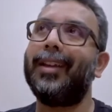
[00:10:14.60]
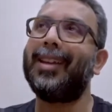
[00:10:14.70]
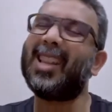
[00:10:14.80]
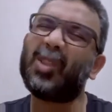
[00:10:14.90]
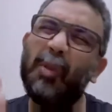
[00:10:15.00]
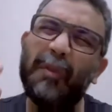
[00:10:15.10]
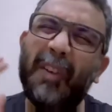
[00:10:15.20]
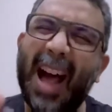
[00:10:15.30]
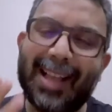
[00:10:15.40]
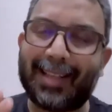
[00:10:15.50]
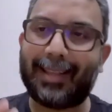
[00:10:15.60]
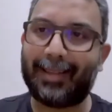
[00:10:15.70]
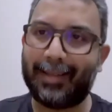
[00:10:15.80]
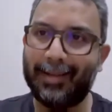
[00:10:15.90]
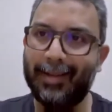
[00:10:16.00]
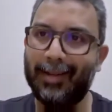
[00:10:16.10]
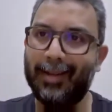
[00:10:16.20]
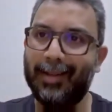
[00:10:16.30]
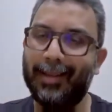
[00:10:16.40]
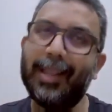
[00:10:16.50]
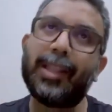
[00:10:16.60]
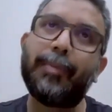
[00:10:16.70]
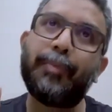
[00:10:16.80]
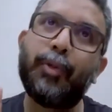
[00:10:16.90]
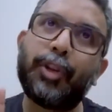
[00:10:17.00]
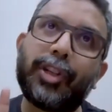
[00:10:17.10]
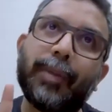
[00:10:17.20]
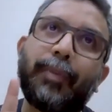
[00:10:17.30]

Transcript: they're so fast that they push the